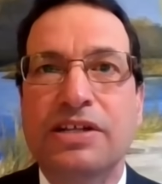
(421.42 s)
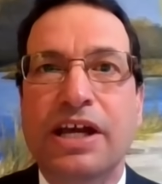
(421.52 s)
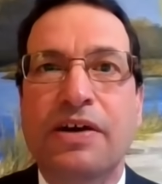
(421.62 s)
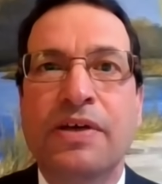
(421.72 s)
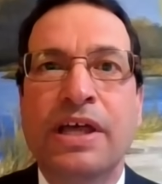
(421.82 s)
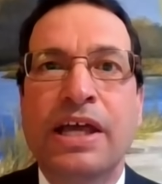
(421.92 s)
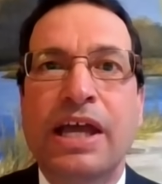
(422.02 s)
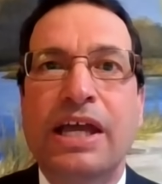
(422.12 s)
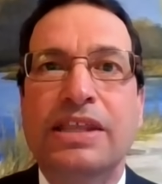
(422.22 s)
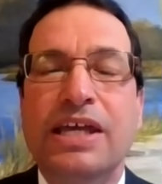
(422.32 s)
now,
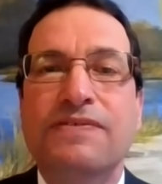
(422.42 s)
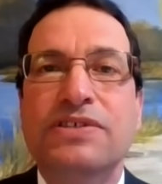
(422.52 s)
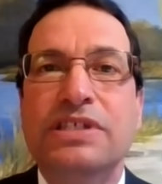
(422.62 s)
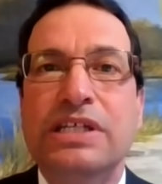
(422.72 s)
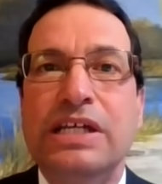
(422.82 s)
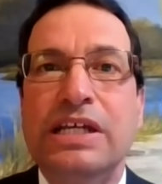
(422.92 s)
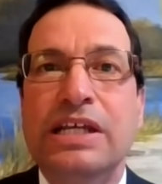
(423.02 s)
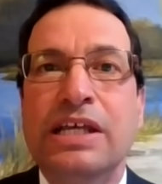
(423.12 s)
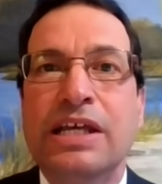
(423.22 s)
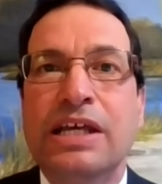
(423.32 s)
and they've
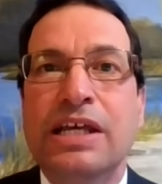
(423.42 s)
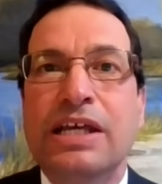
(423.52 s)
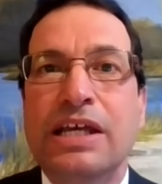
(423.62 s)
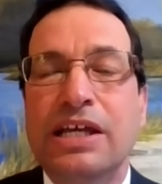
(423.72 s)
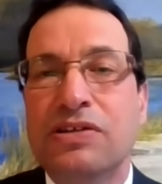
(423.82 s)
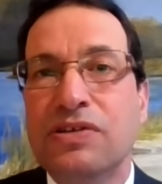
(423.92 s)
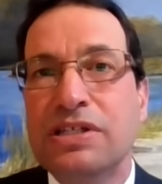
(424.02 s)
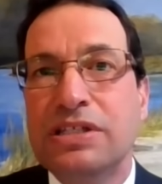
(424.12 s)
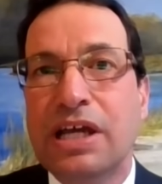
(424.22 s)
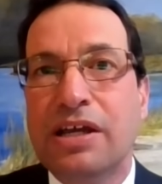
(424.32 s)
seen
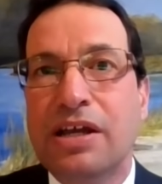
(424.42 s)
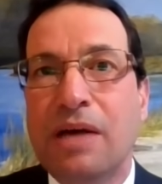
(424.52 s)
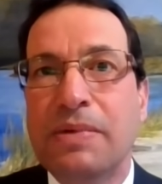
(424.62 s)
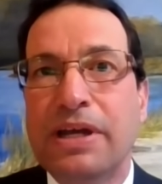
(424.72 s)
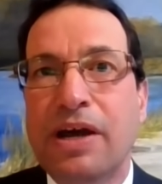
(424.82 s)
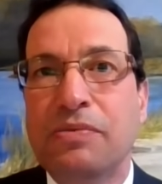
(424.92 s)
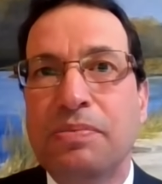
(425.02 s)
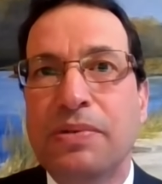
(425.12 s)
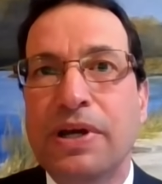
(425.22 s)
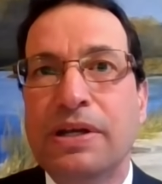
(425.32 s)
increased economic
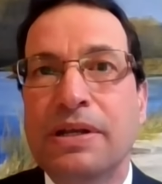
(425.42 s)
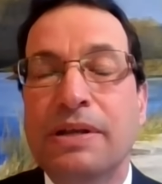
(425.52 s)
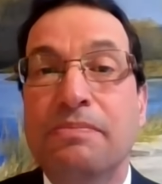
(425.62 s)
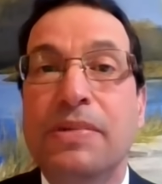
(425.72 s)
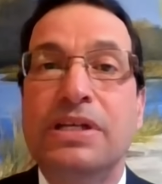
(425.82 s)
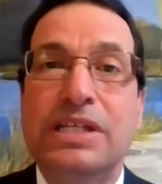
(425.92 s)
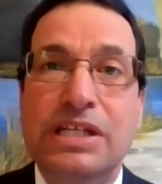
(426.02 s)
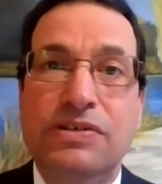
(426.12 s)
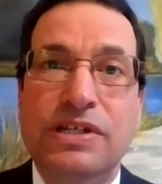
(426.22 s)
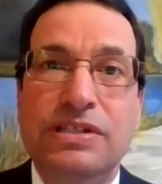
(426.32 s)
output but
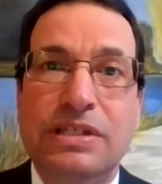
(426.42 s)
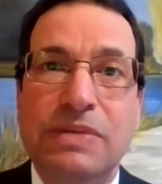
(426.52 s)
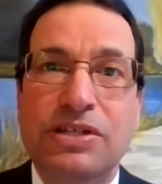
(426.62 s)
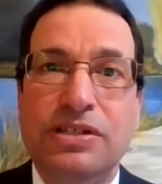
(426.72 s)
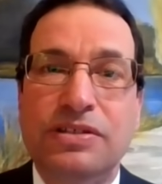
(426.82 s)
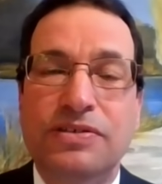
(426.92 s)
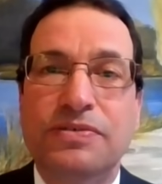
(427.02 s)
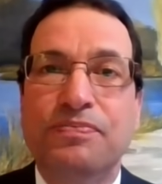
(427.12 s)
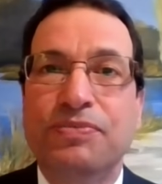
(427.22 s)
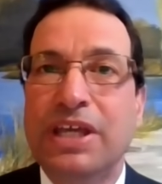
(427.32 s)
decreased
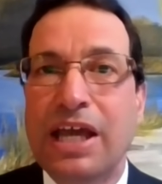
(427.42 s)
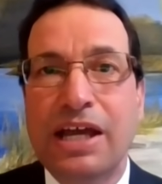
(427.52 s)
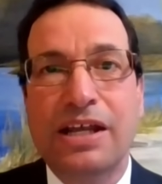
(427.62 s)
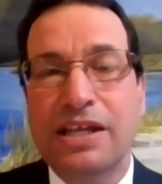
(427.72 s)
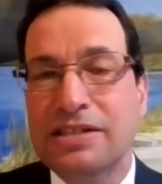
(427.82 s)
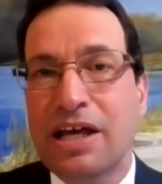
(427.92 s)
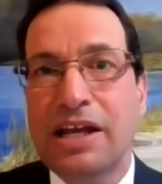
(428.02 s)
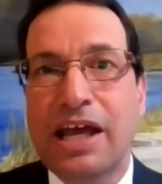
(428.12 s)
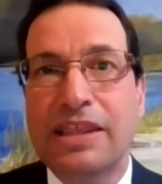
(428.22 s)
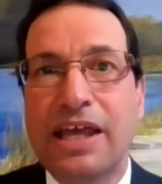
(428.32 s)
emissions. Canada has not
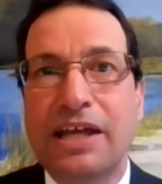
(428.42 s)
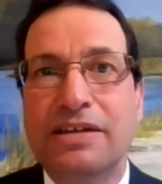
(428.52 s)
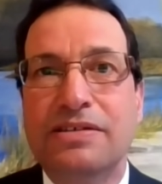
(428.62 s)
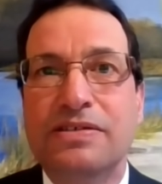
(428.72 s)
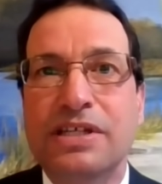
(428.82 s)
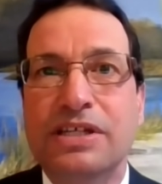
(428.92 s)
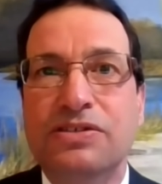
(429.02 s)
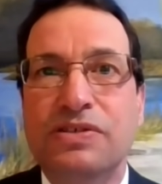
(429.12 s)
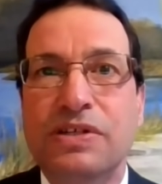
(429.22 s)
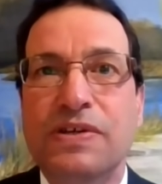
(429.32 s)
had that history.